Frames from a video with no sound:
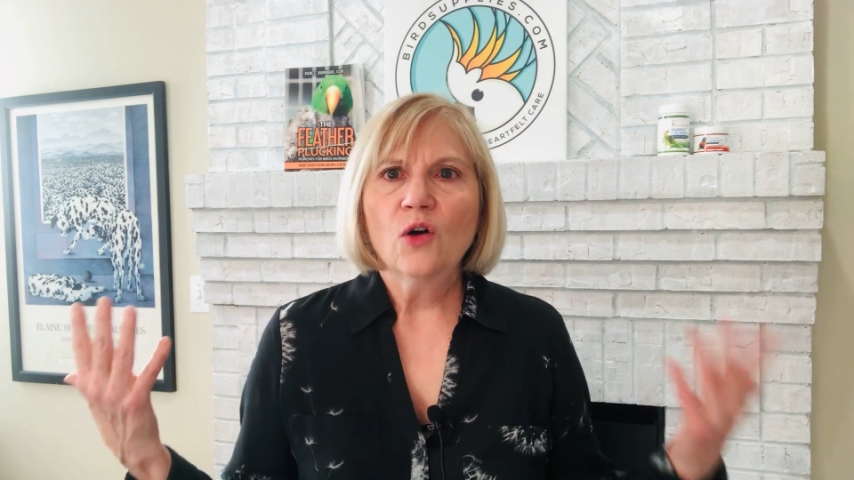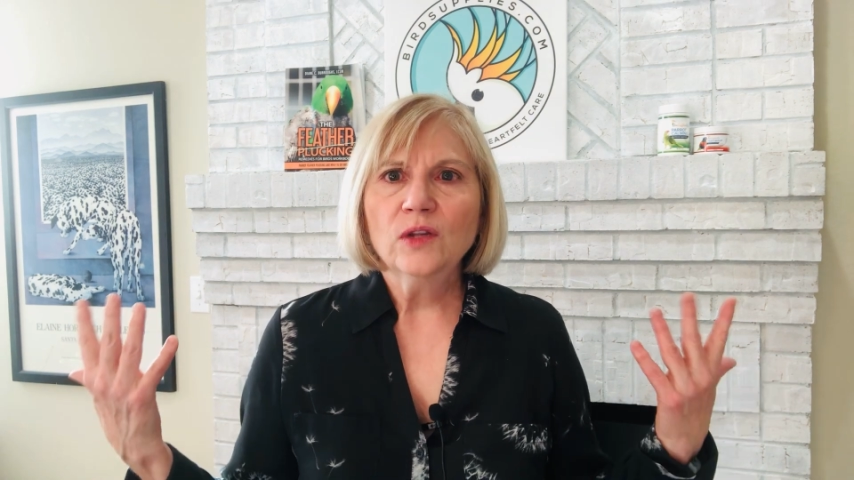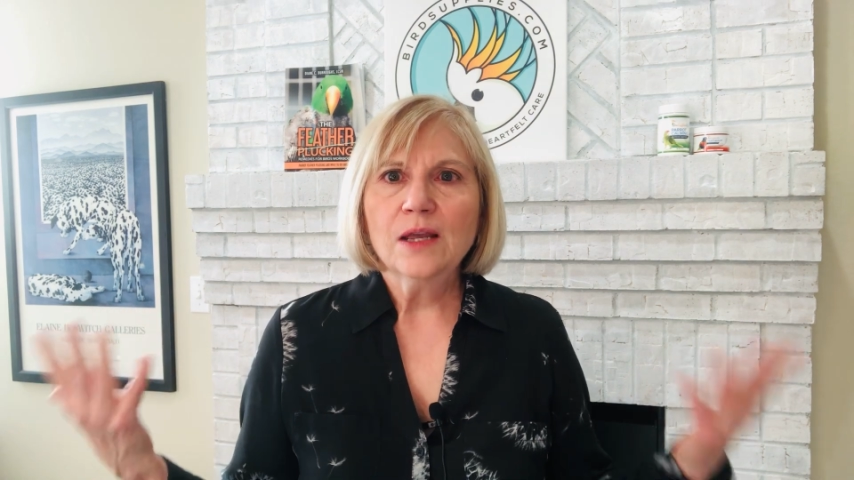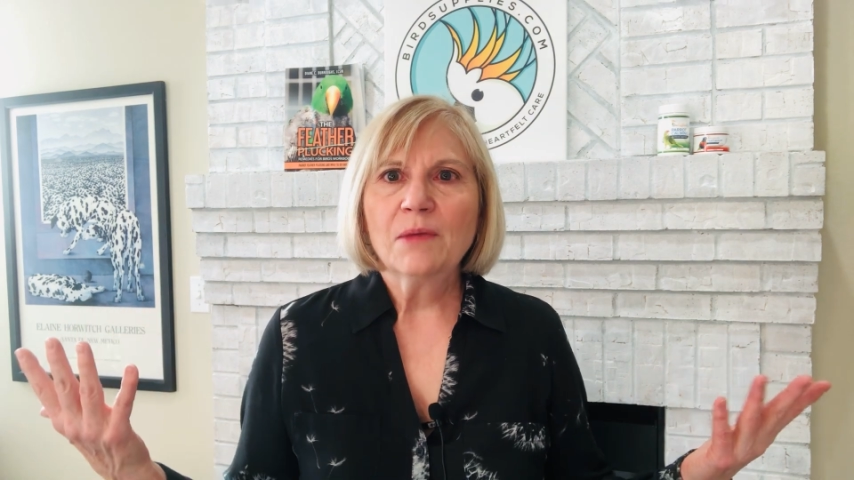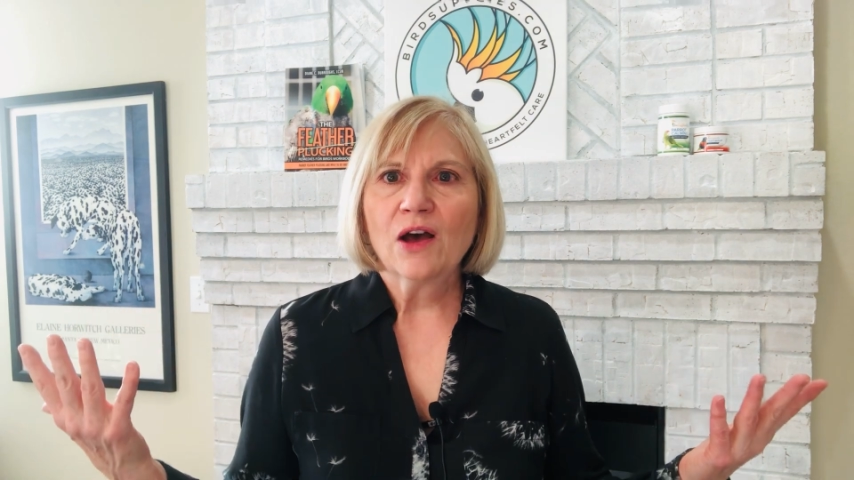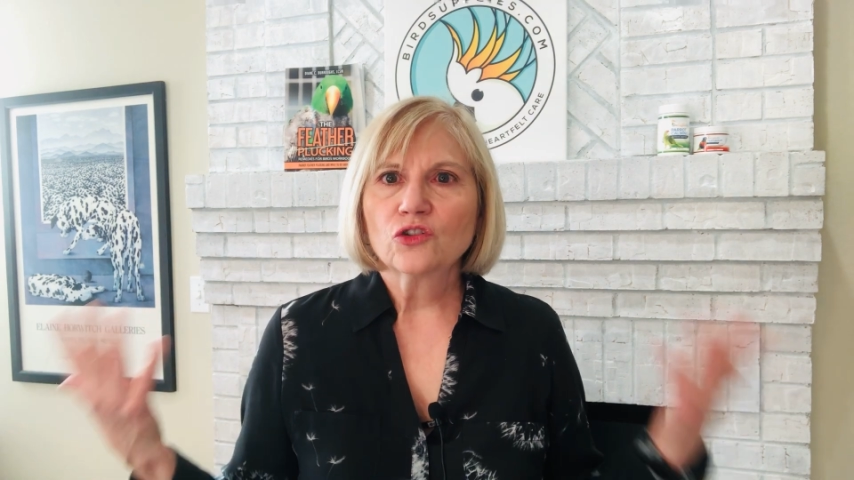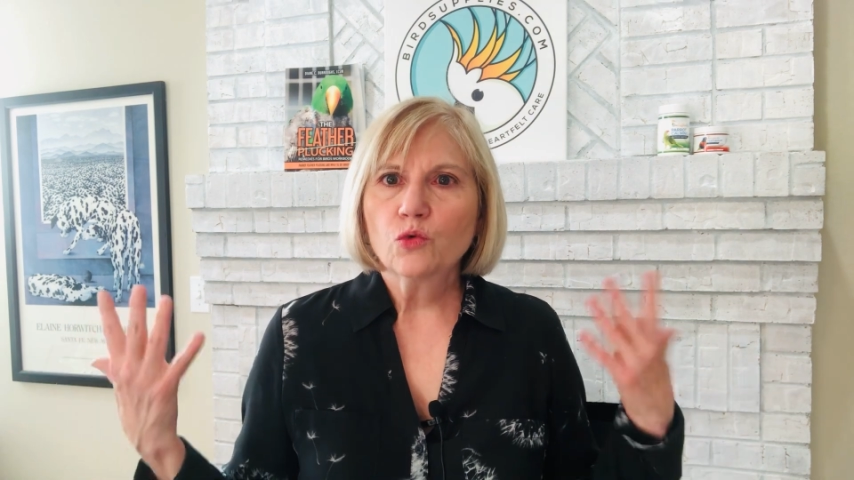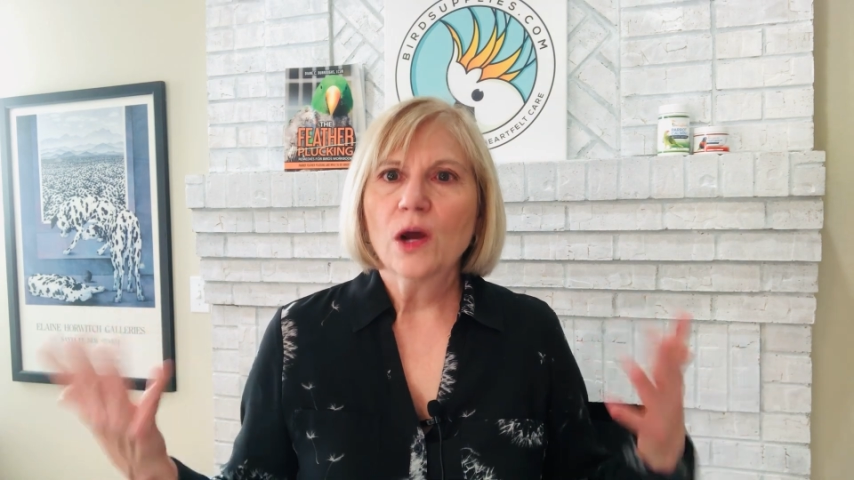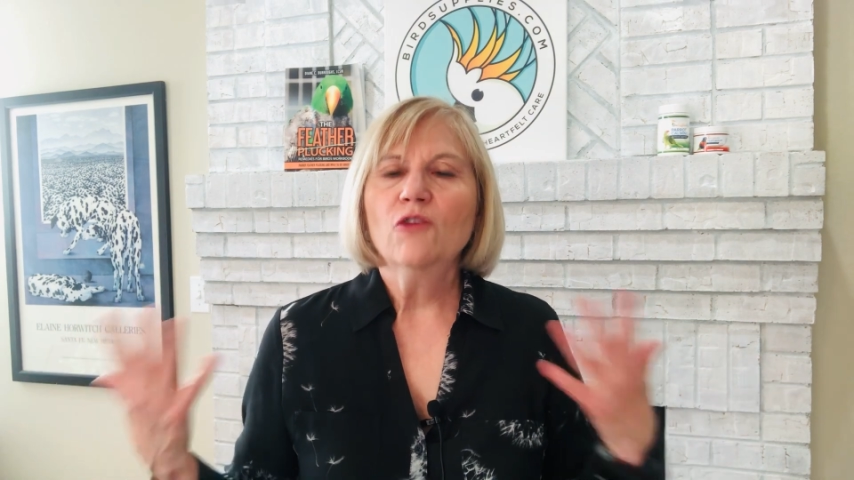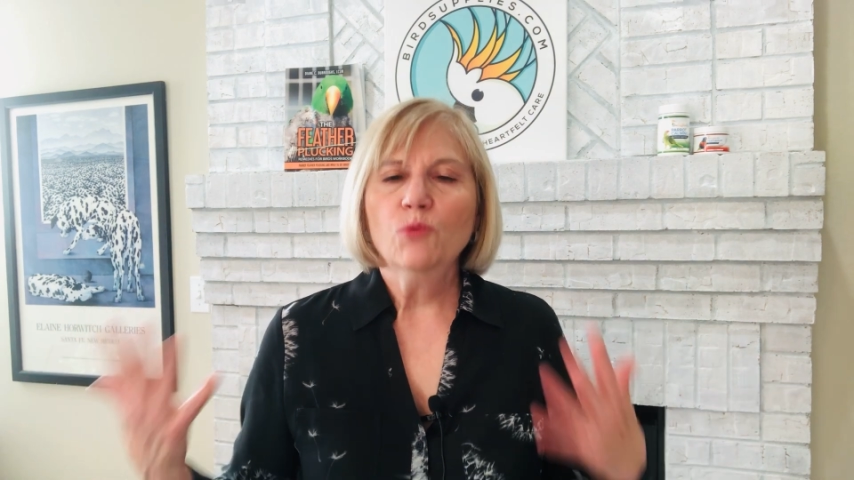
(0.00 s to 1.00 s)
only about
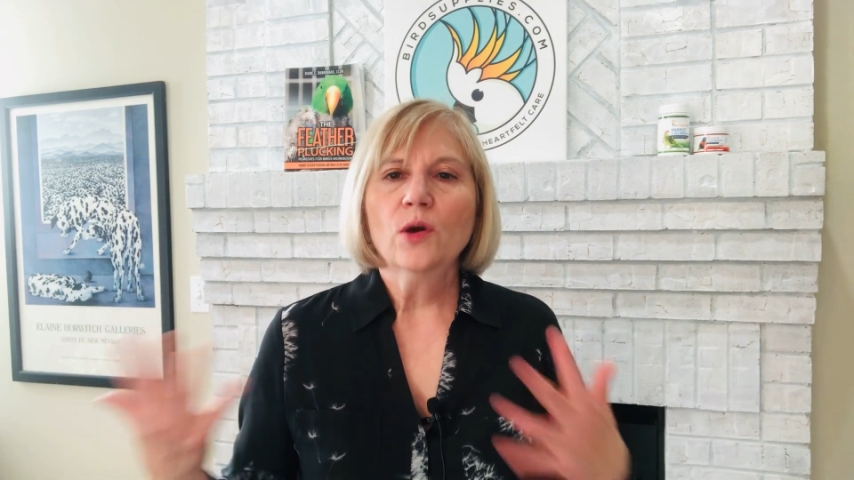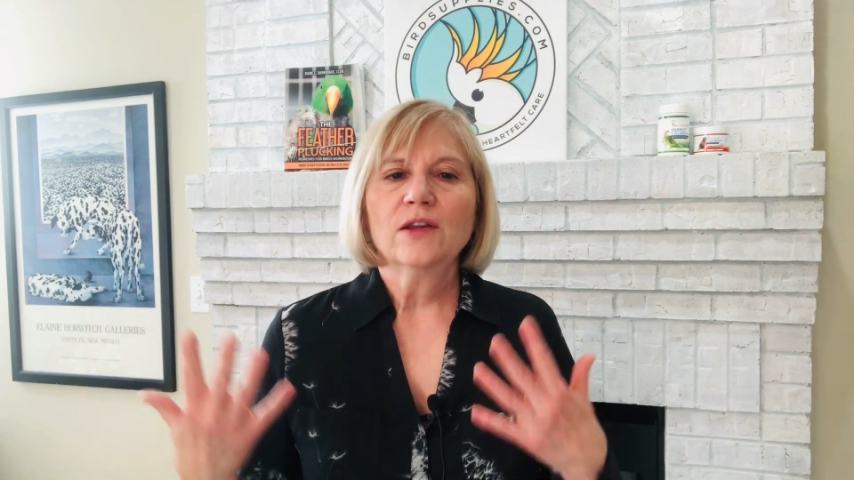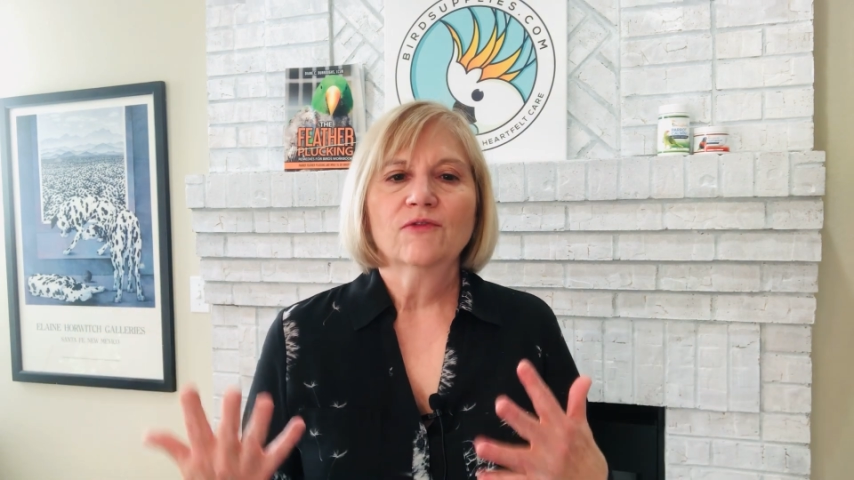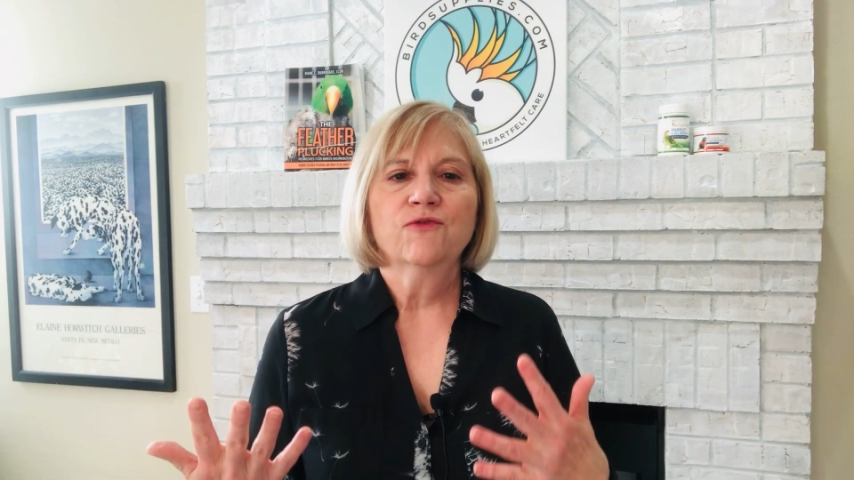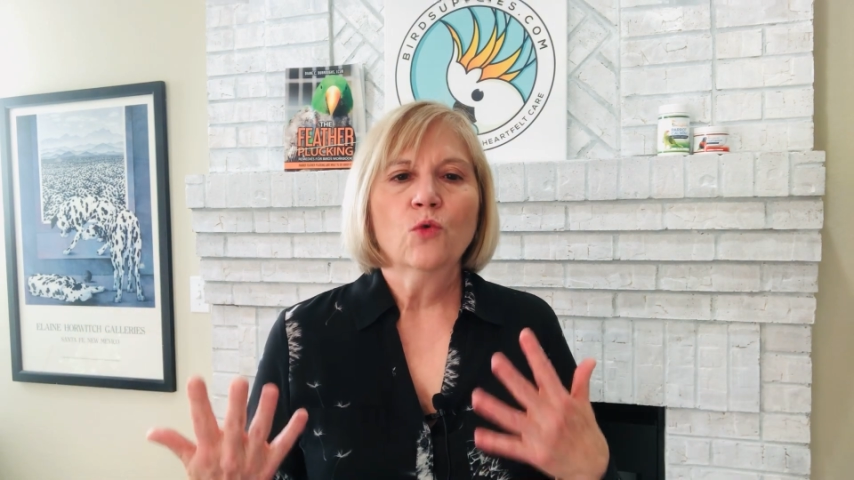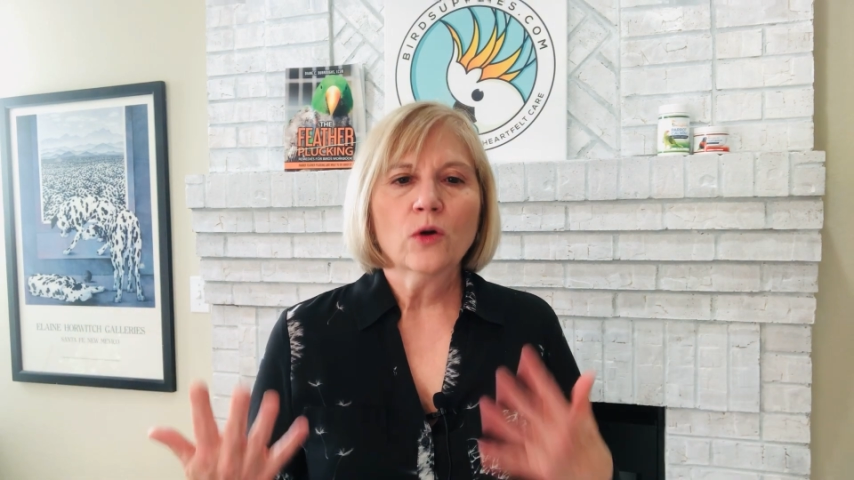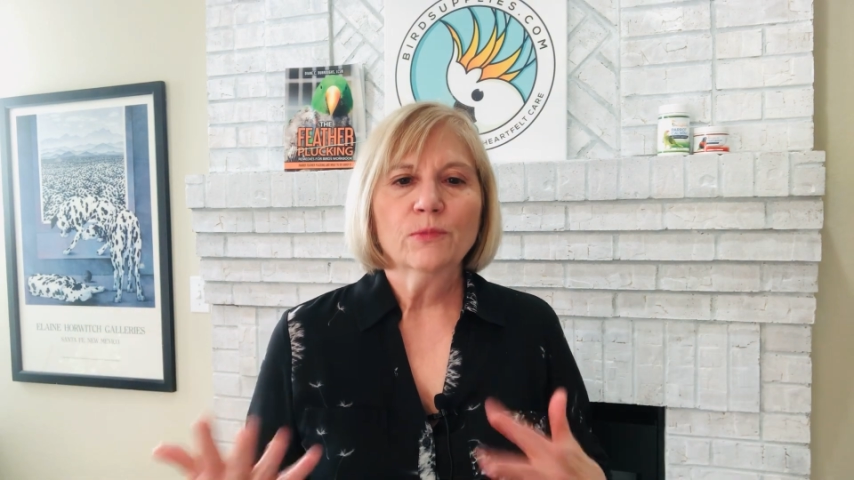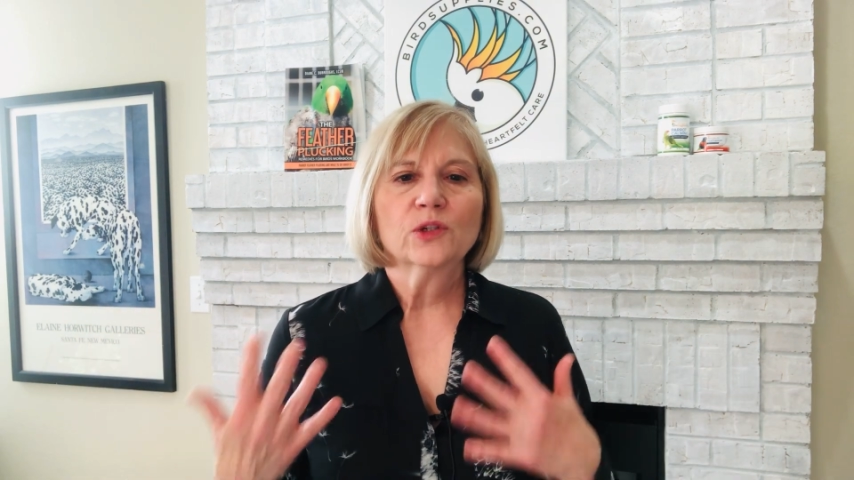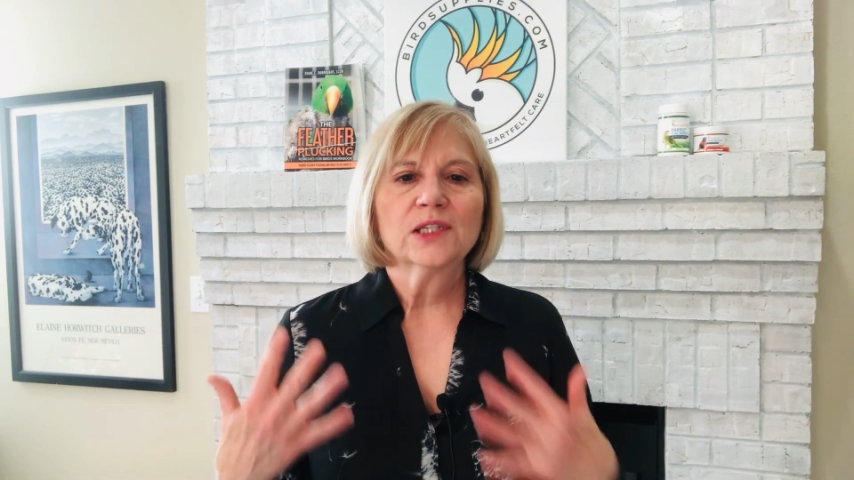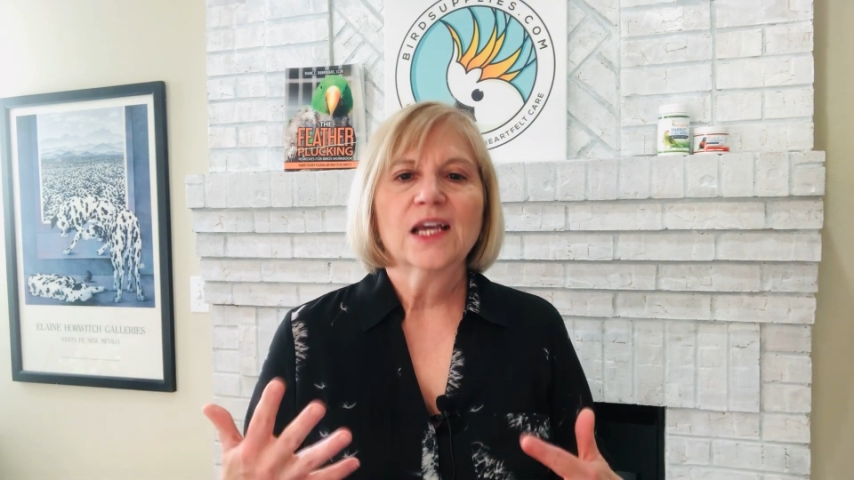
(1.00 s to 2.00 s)

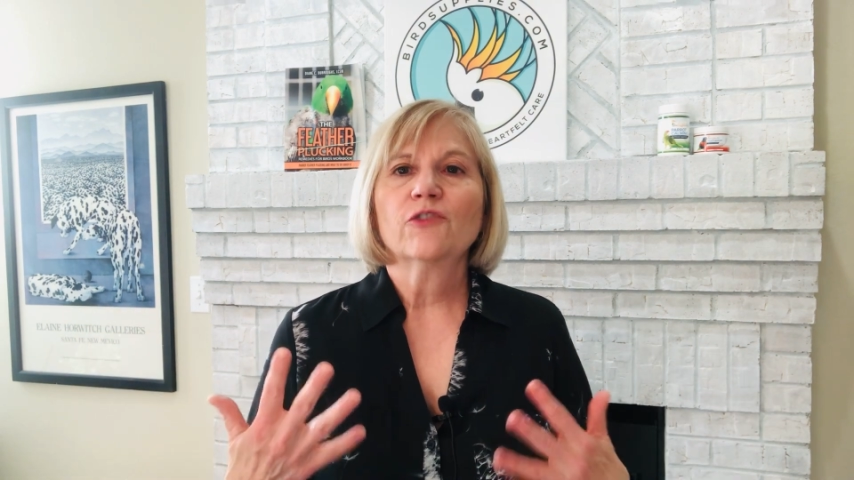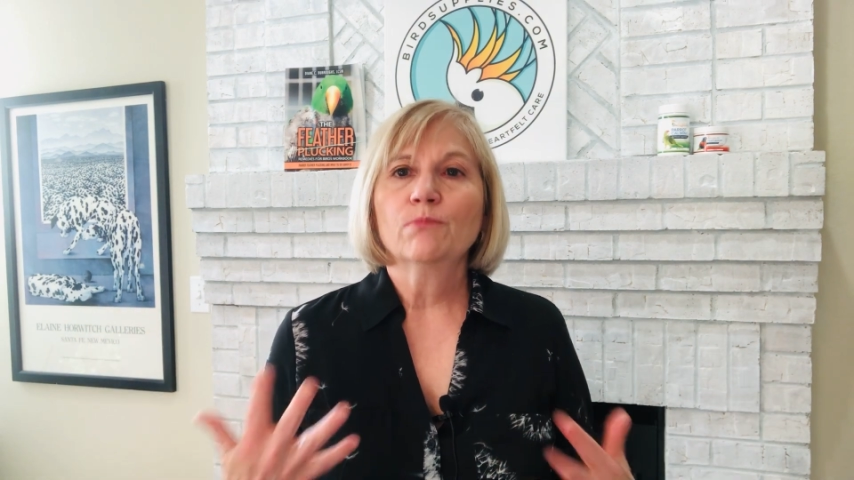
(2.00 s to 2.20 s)
12.4%